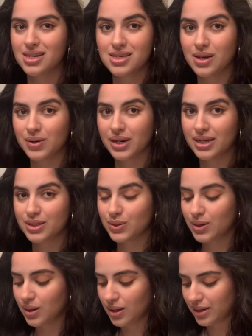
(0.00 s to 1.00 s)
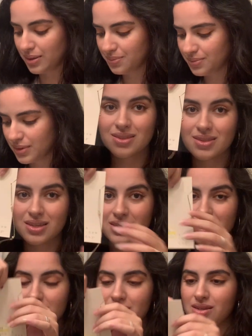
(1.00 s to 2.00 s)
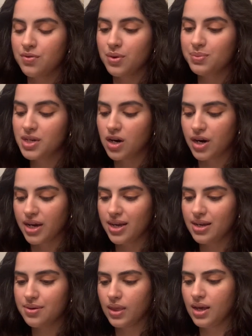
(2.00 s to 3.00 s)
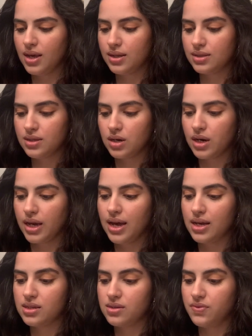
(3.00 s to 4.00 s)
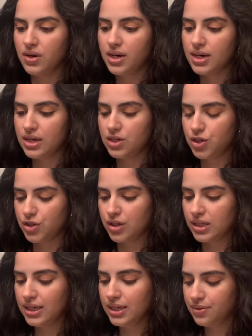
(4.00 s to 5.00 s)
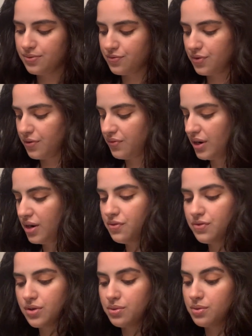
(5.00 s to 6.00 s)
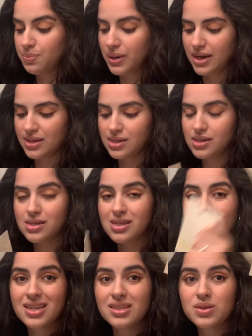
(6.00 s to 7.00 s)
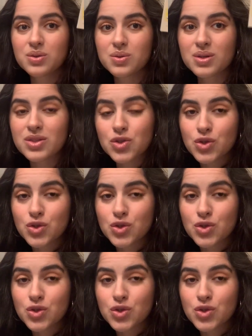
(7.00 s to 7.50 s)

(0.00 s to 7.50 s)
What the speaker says: as I would like to call them. This is from Target, and Target has very nice jewelry for very affordable prices. This was on